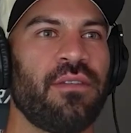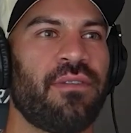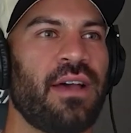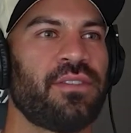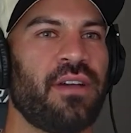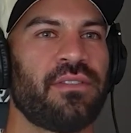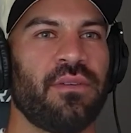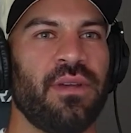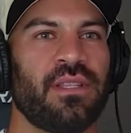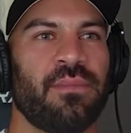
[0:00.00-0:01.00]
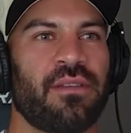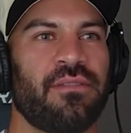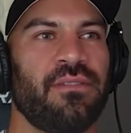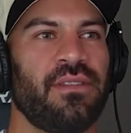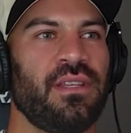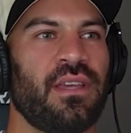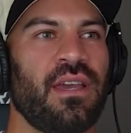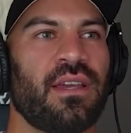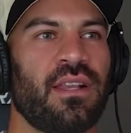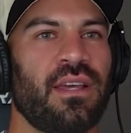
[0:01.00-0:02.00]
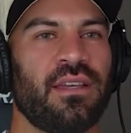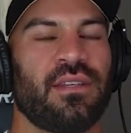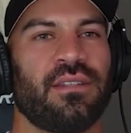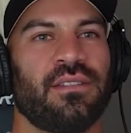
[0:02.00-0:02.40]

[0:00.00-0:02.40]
25s you have to win to make 15K? Like,